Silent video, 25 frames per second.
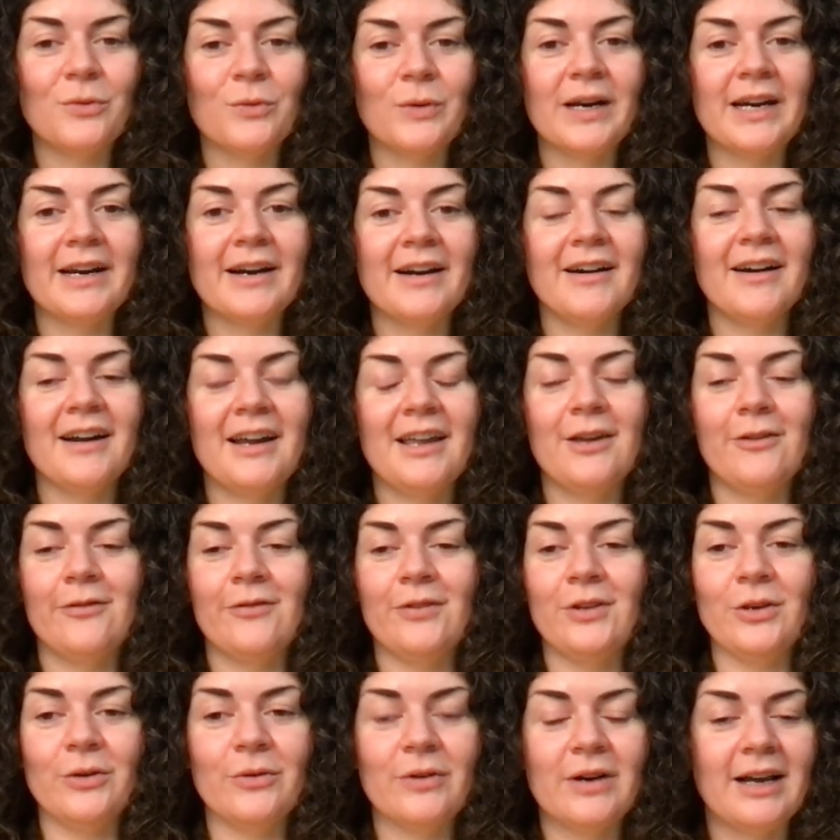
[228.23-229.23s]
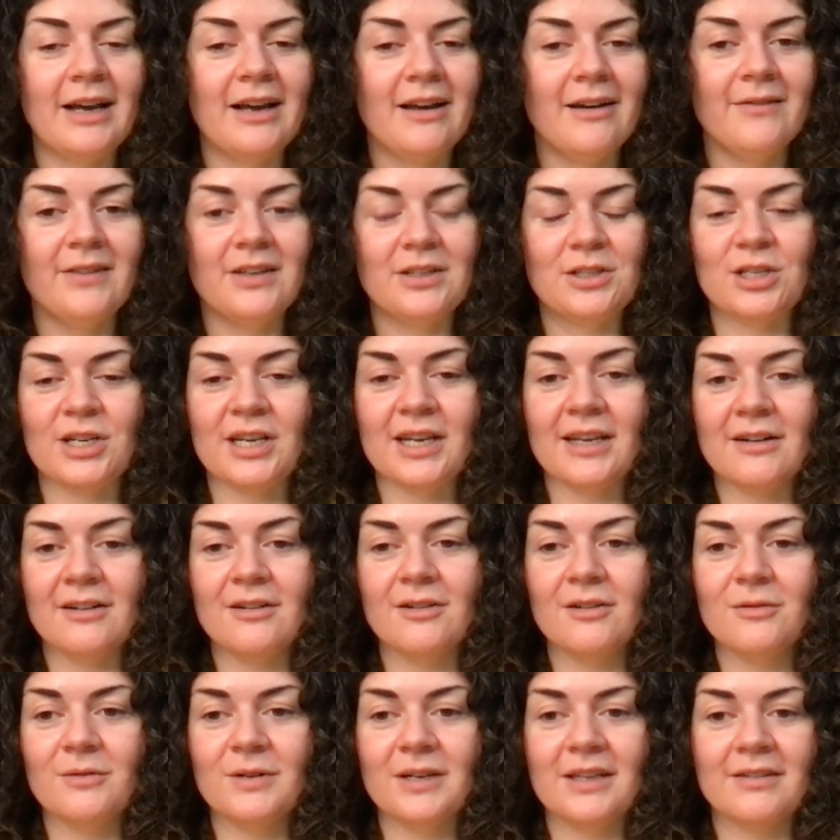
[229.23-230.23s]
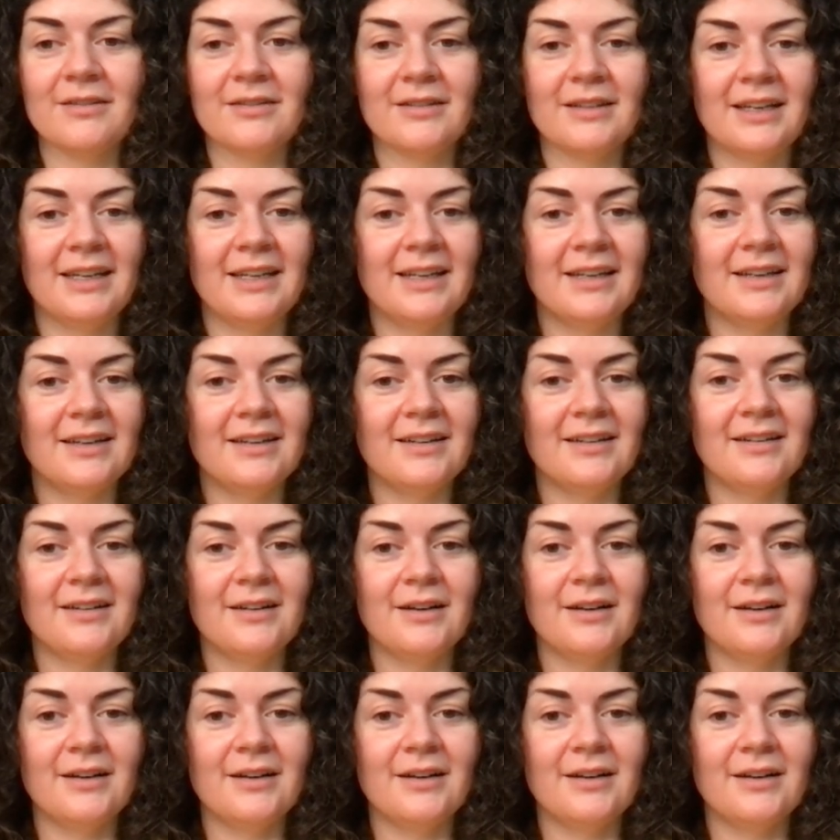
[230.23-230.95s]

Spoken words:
where if you have a channel with like